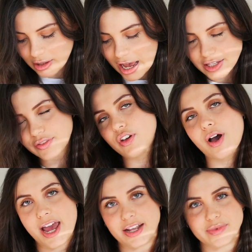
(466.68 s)
the last
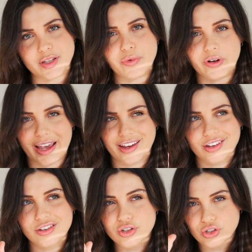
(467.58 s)
few items are more like
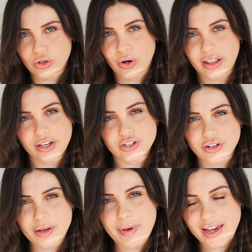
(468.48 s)

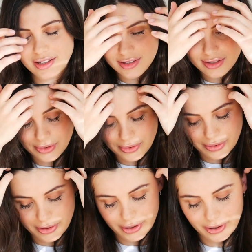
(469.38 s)
toiletry based
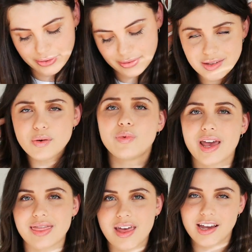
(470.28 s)
or some
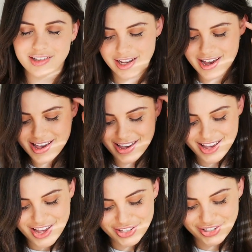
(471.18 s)
weird things.
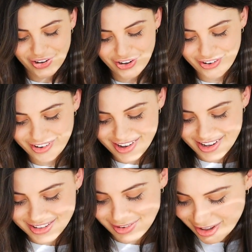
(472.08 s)
So
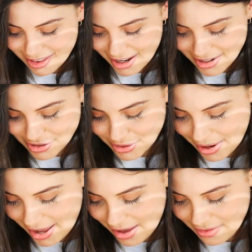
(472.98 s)
something that I
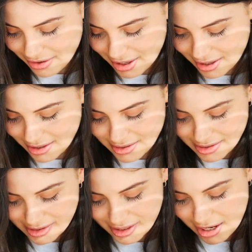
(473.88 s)
do have
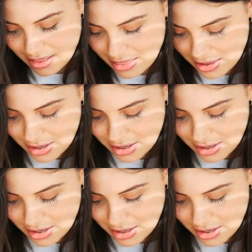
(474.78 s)
is in